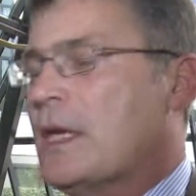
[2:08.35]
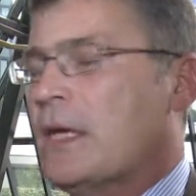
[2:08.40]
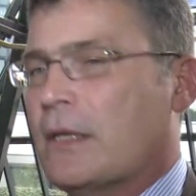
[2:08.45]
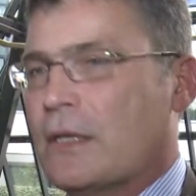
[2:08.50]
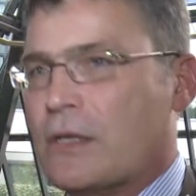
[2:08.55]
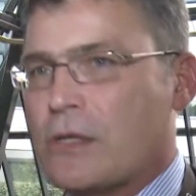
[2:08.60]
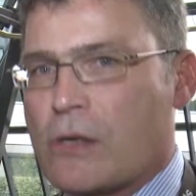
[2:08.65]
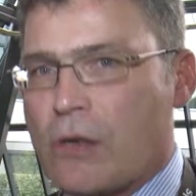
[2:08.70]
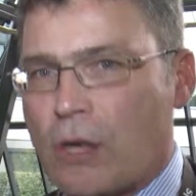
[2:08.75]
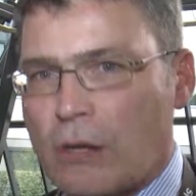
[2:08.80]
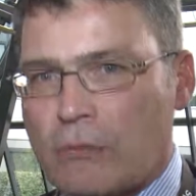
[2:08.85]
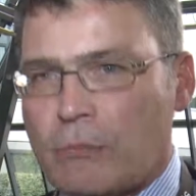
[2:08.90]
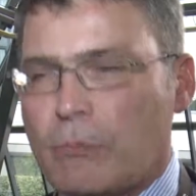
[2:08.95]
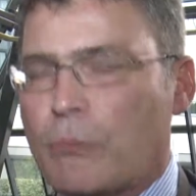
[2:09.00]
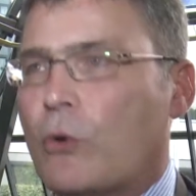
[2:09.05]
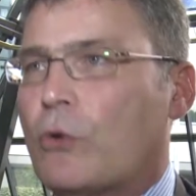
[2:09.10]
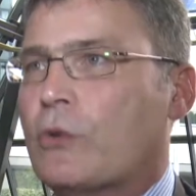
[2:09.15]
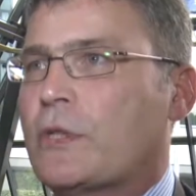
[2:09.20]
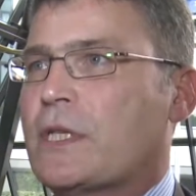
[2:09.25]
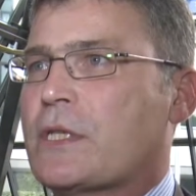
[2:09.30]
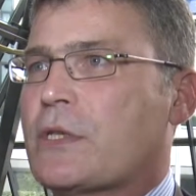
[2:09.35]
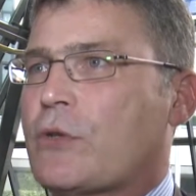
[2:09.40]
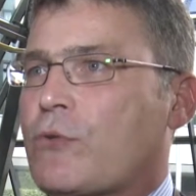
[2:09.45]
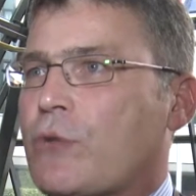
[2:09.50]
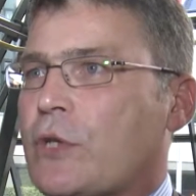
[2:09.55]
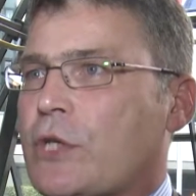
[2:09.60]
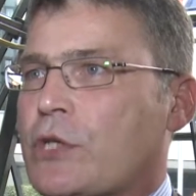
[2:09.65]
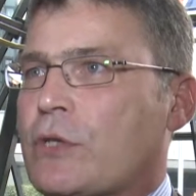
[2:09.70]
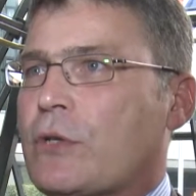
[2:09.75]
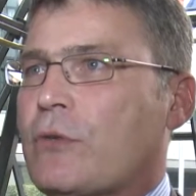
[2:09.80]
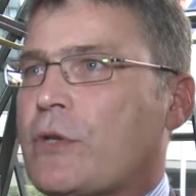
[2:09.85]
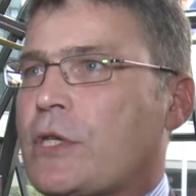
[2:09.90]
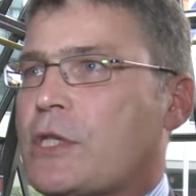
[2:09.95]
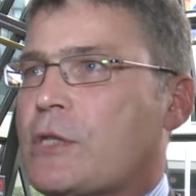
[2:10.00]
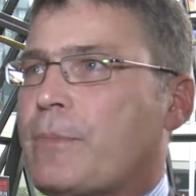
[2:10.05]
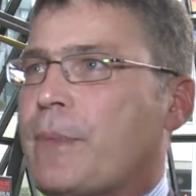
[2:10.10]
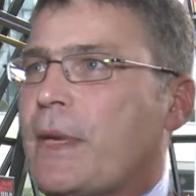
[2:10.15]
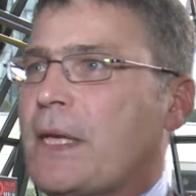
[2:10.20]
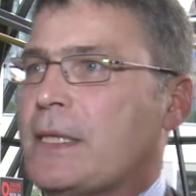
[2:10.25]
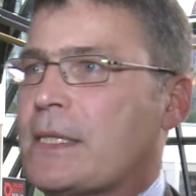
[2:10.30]
There's a lot more discretionary
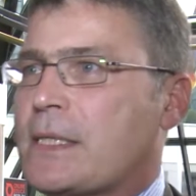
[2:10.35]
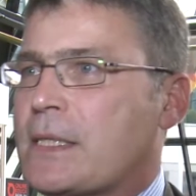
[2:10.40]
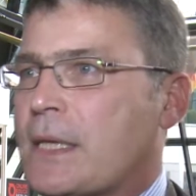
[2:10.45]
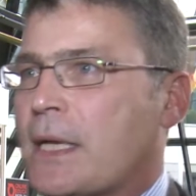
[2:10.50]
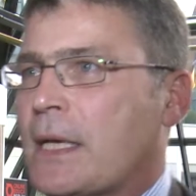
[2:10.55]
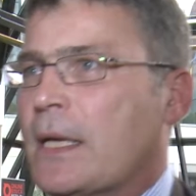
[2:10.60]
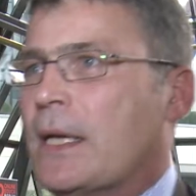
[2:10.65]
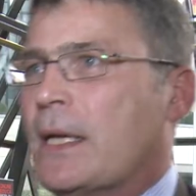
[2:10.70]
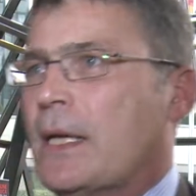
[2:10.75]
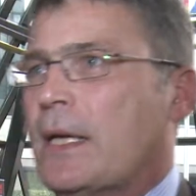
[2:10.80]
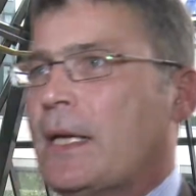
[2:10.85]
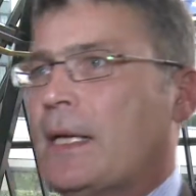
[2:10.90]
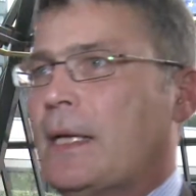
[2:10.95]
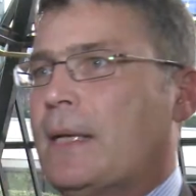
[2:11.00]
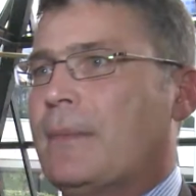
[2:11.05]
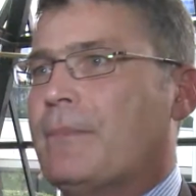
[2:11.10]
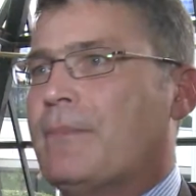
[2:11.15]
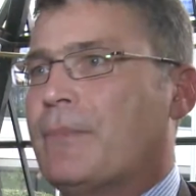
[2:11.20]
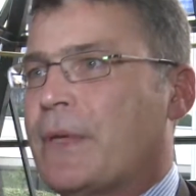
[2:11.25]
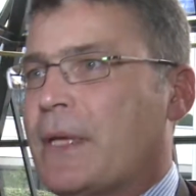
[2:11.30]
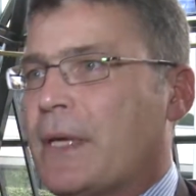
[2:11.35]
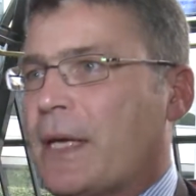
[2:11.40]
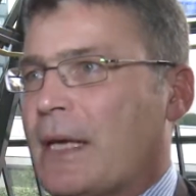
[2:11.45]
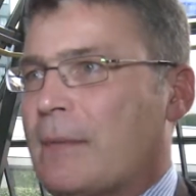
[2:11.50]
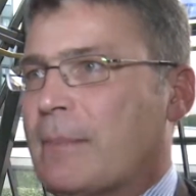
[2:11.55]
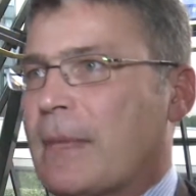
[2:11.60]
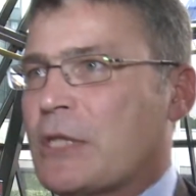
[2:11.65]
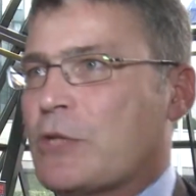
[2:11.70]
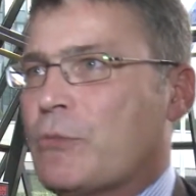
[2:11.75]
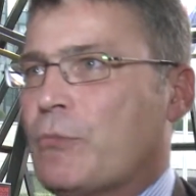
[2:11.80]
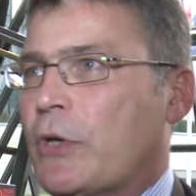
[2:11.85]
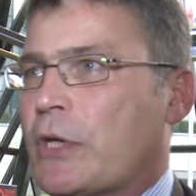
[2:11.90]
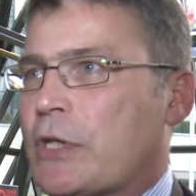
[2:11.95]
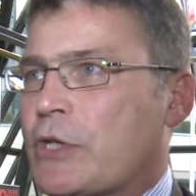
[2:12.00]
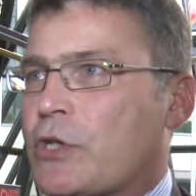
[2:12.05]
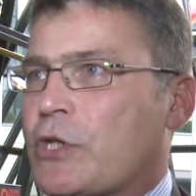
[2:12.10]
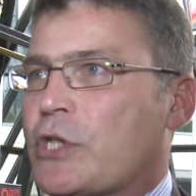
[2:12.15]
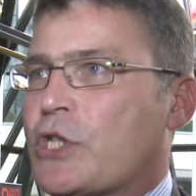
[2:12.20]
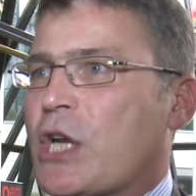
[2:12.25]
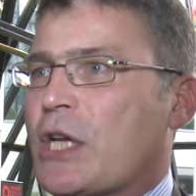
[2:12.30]
space and much more
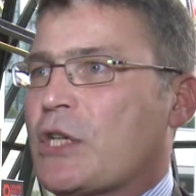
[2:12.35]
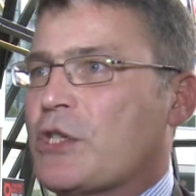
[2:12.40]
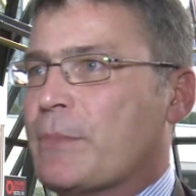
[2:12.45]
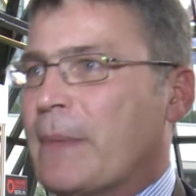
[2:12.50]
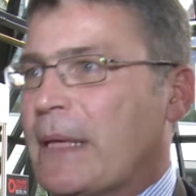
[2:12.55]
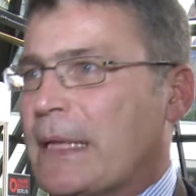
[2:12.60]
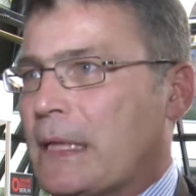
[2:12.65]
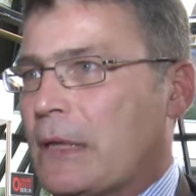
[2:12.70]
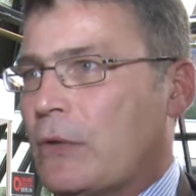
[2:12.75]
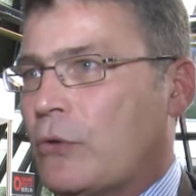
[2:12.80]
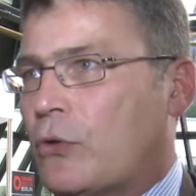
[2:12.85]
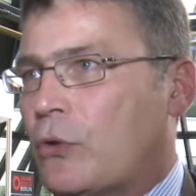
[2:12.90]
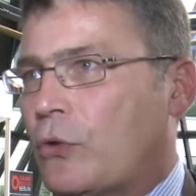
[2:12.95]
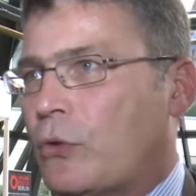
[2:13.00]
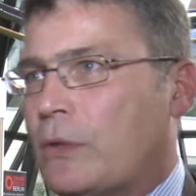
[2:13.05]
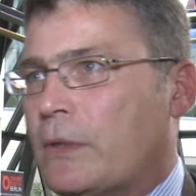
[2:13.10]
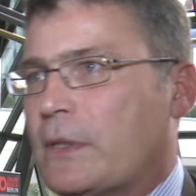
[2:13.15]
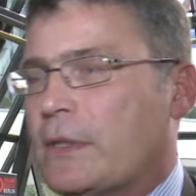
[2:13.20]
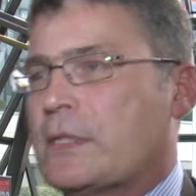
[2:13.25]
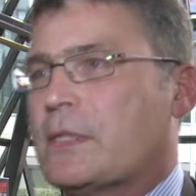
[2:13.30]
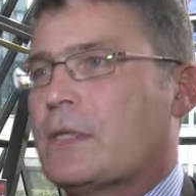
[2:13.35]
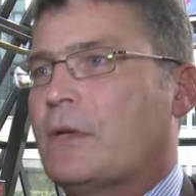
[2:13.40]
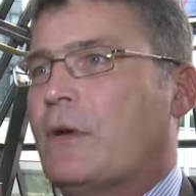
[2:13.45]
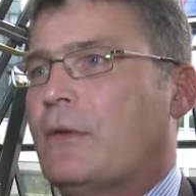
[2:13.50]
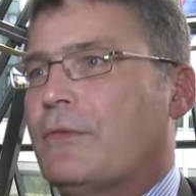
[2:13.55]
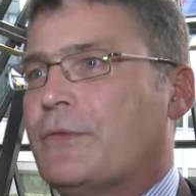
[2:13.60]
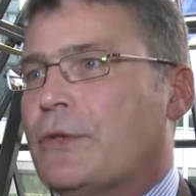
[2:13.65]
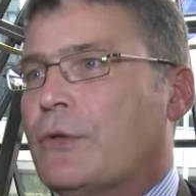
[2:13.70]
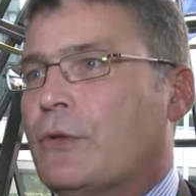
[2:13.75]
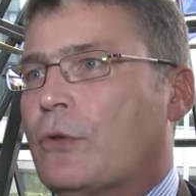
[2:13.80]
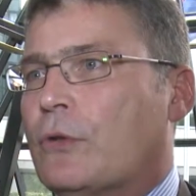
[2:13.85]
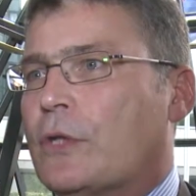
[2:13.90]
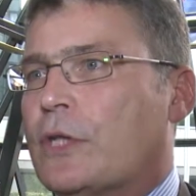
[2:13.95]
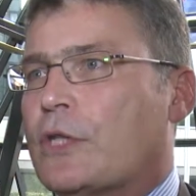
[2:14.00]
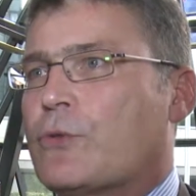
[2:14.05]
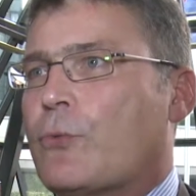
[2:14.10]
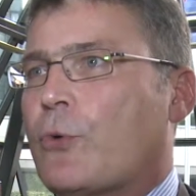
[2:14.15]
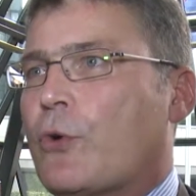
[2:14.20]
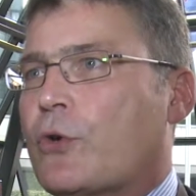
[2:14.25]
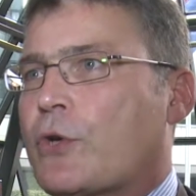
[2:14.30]
judgmental calls of the
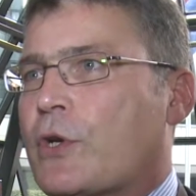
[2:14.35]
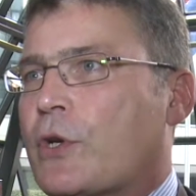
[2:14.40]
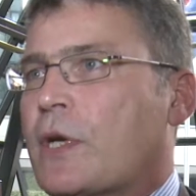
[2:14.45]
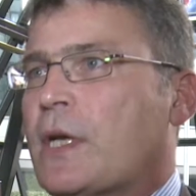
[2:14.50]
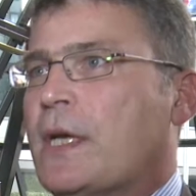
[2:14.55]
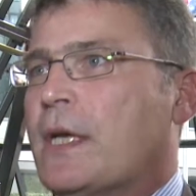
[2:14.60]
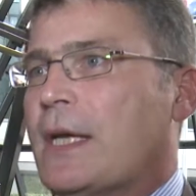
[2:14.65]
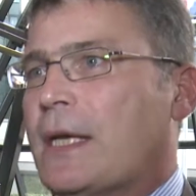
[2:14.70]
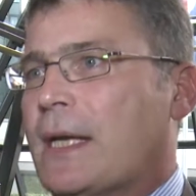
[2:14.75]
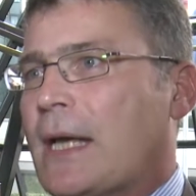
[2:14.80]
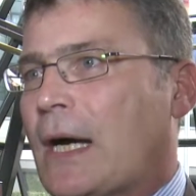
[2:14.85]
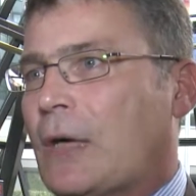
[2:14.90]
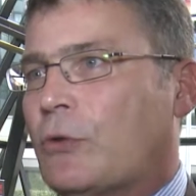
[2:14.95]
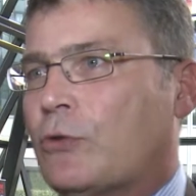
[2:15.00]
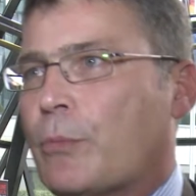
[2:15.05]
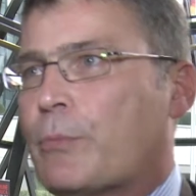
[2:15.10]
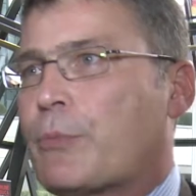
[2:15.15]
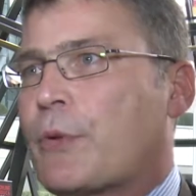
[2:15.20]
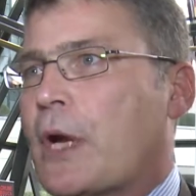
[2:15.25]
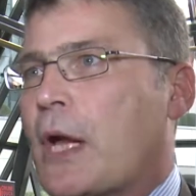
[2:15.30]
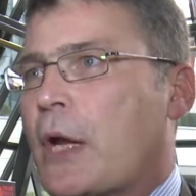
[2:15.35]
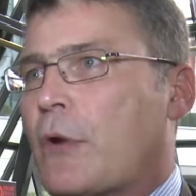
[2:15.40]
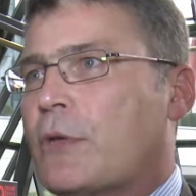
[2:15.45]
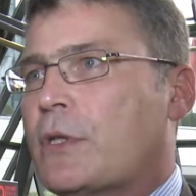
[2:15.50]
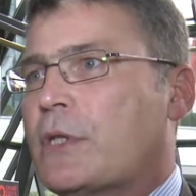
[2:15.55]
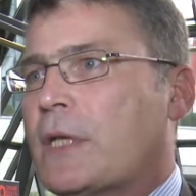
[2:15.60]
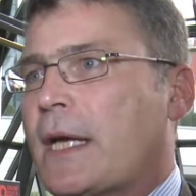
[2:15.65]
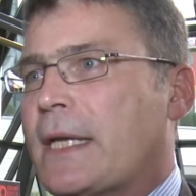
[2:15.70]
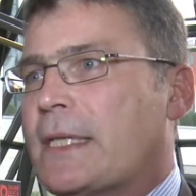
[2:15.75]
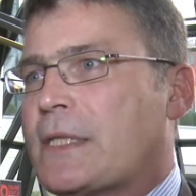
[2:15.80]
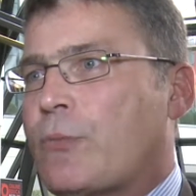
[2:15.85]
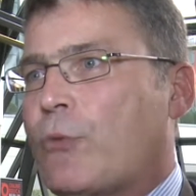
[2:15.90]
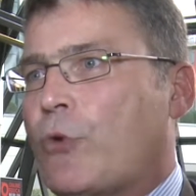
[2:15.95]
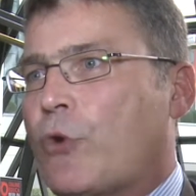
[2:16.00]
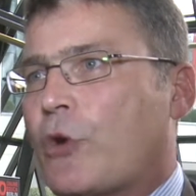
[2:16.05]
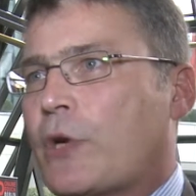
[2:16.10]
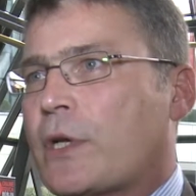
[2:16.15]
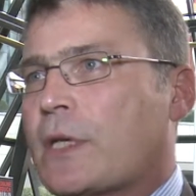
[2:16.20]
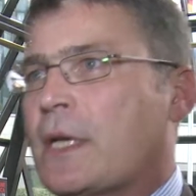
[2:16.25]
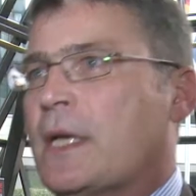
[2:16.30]
knowledge worker in how to prioritize
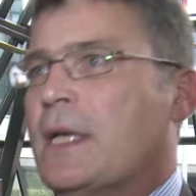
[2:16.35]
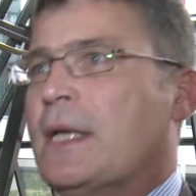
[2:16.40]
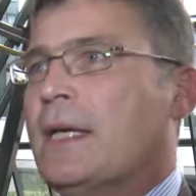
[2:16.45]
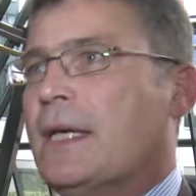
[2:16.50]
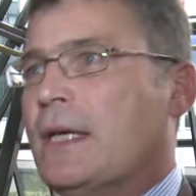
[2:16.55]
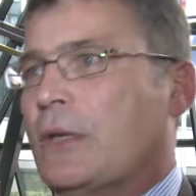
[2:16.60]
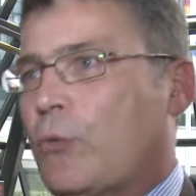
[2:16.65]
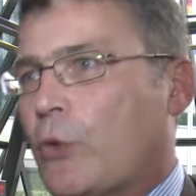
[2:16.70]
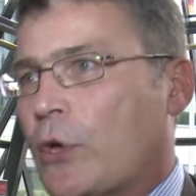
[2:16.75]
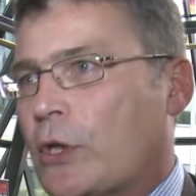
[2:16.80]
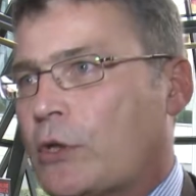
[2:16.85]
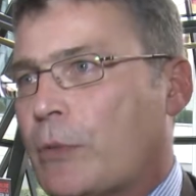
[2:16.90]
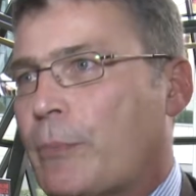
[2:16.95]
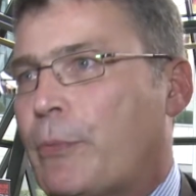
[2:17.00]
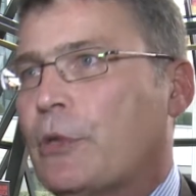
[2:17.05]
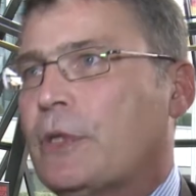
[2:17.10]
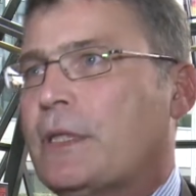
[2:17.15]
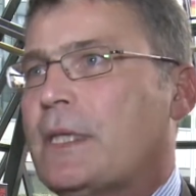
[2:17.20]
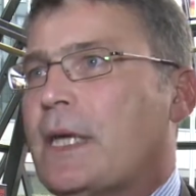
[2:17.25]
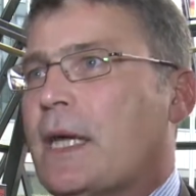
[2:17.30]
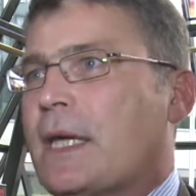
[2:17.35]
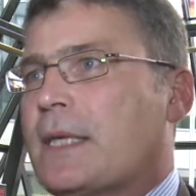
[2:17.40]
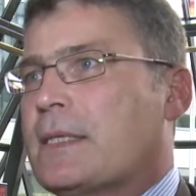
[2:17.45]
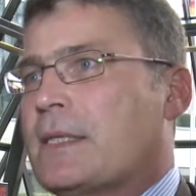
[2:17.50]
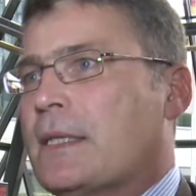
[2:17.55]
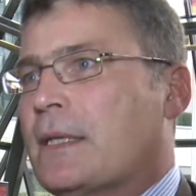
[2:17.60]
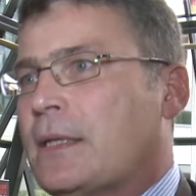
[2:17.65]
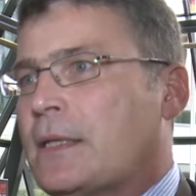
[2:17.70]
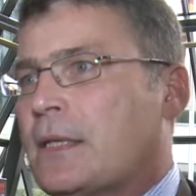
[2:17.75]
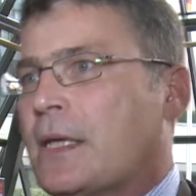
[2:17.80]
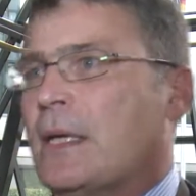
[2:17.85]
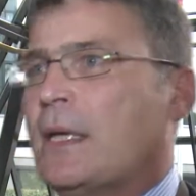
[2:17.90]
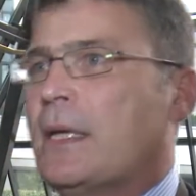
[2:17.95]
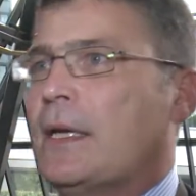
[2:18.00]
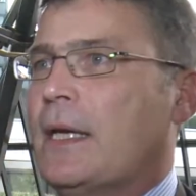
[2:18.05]
work, in where to put the accent,